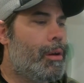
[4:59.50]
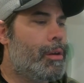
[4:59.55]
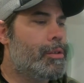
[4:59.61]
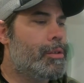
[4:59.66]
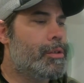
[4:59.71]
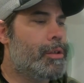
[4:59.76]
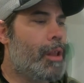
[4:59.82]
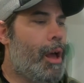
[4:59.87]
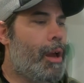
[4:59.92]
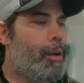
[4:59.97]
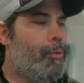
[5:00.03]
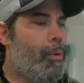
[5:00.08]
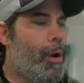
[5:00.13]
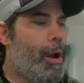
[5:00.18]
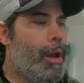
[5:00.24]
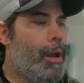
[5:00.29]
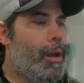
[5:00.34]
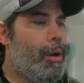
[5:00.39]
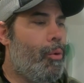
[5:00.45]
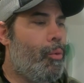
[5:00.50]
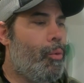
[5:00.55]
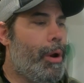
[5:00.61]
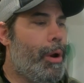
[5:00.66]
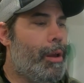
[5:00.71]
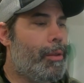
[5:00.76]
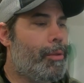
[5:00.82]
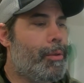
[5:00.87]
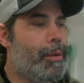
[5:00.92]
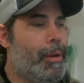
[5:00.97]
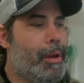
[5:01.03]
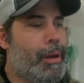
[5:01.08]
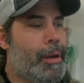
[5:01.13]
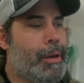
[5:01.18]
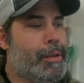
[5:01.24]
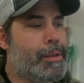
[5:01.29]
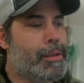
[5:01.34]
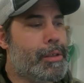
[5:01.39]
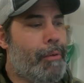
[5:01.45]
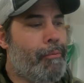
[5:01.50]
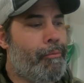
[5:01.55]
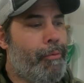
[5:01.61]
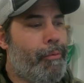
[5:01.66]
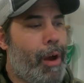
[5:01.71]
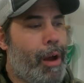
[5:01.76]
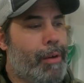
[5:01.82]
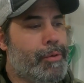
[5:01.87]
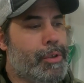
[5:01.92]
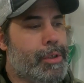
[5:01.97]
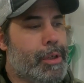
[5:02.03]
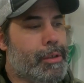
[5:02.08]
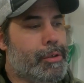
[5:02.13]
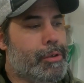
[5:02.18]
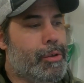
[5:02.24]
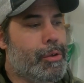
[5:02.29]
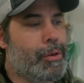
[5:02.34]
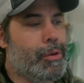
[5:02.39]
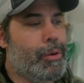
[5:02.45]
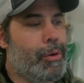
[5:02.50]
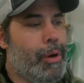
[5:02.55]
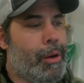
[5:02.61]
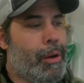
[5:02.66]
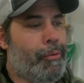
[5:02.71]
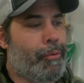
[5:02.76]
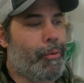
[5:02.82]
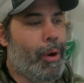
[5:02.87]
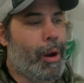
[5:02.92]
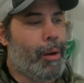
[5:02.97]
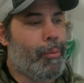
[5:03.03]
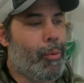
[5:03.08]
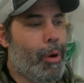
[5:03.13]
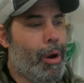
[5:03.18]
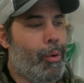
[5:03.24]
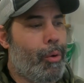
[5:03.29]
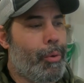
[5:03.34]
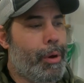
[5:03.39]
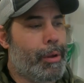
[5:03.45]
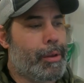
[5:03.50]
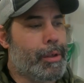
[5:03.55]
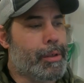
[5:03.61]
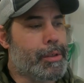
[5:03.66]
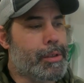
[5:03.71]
Slide way width is 7562 and frame rail width is